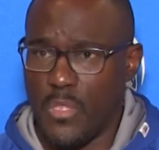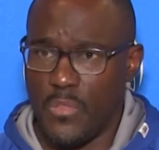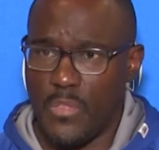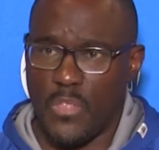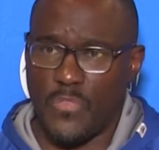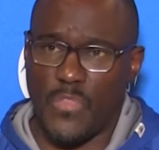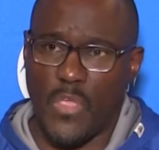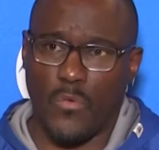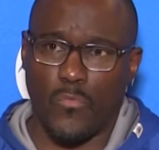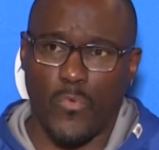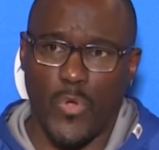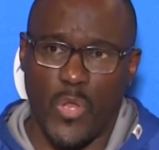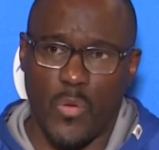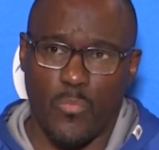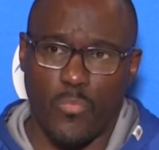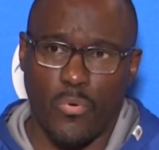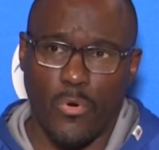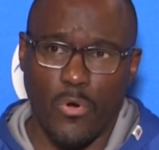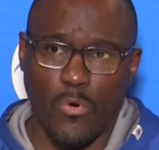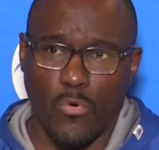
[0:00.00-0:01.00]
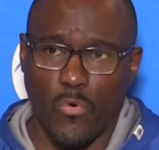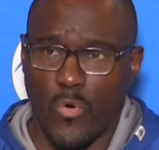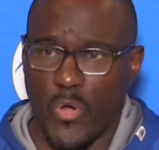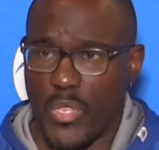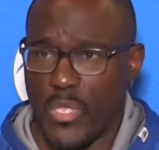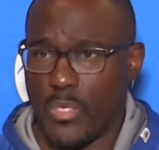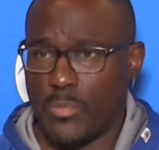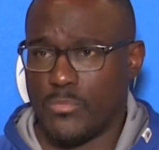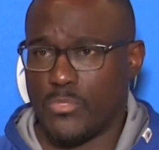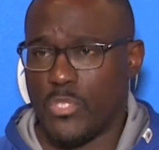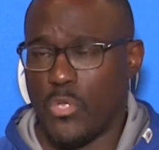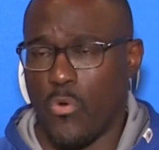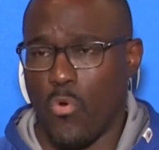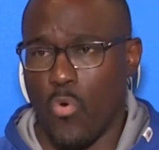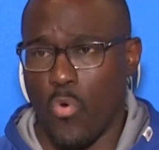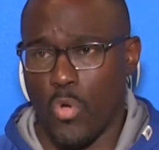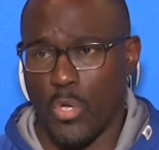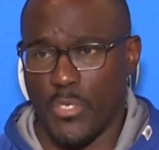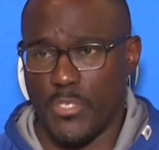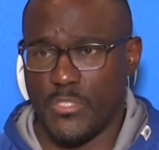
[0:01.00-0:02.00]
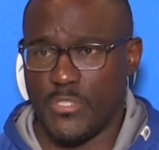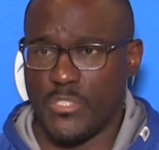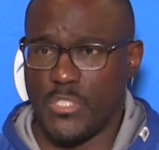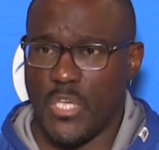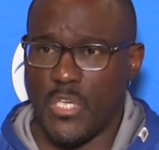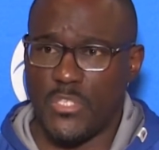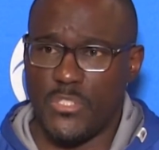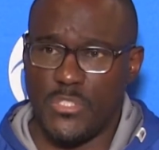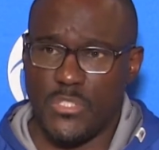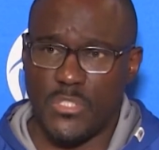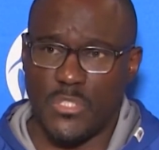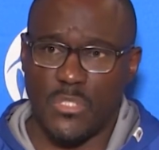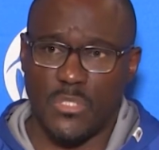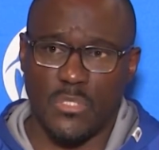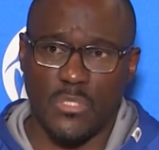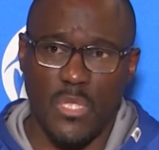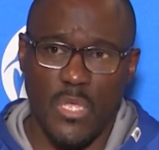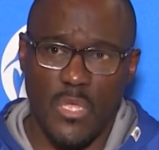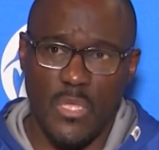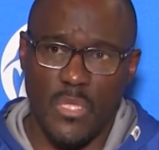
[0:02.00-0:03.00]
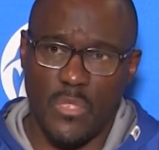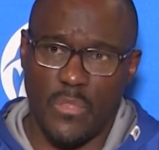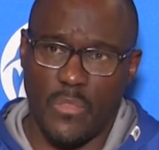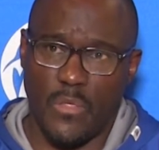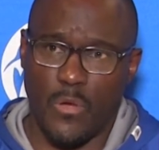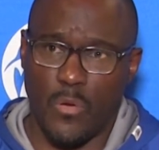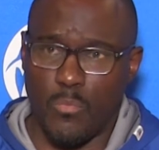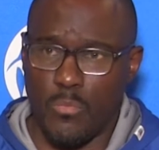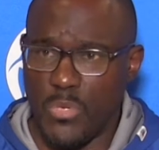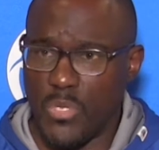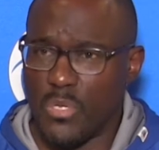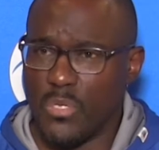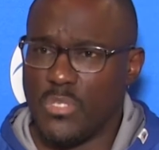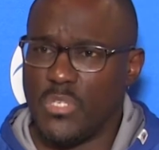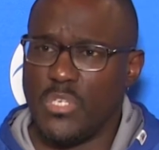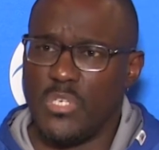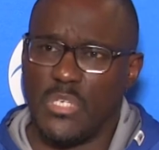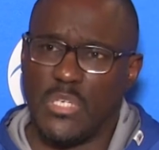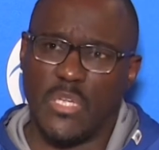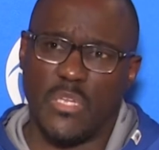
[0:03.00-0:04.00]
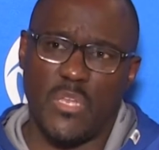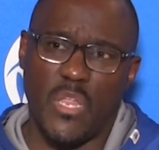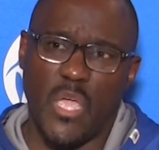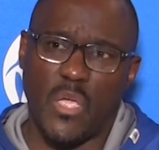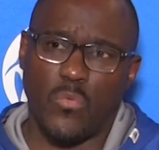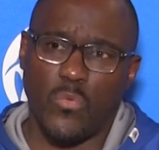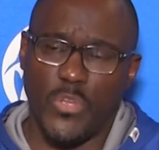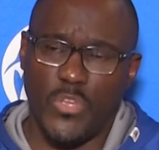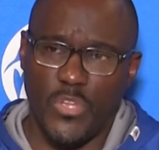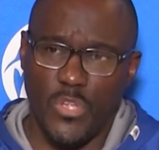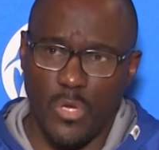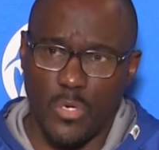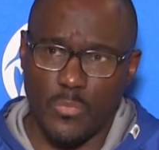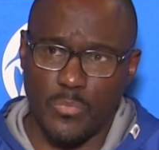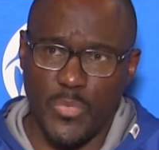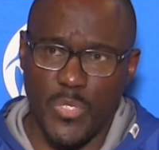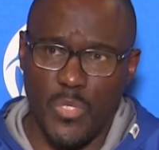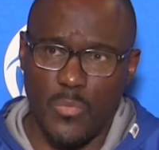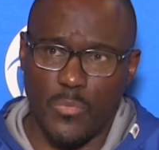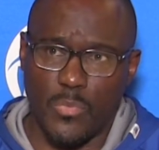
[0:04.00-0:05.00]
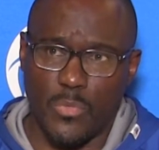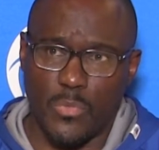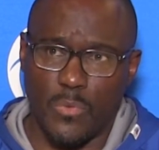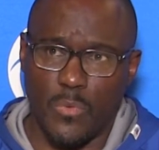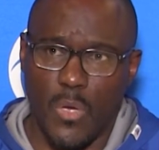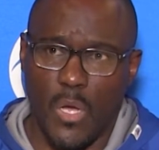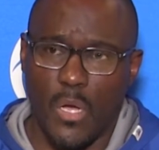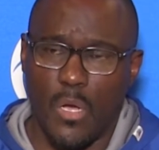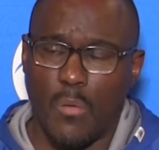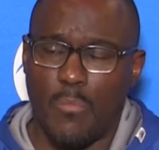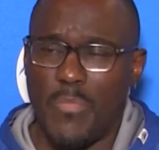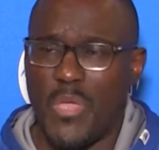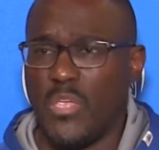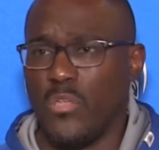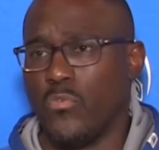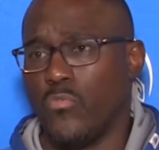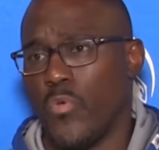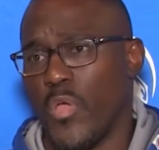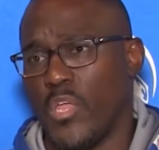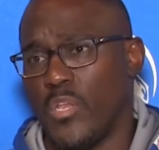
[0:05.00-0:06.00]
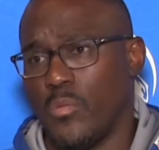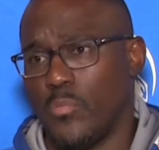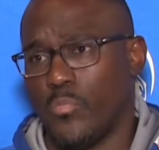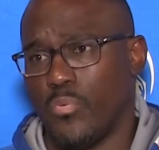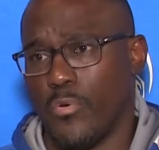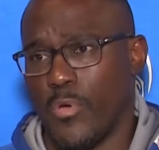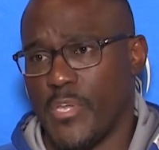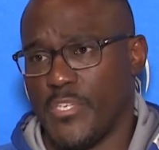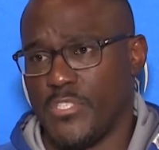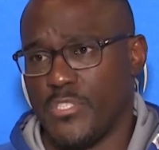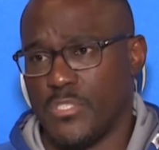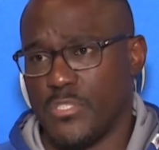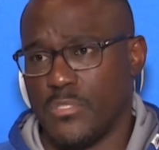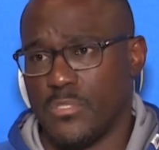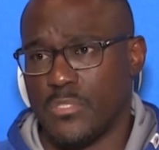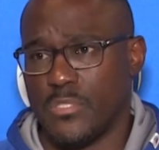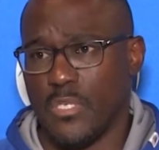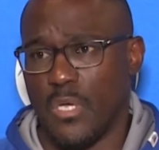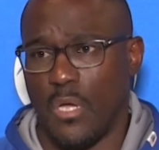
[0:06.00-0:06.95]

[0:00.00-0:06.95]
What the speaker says: that they ran programs, their organization, their ability to connect with young people made great impressions.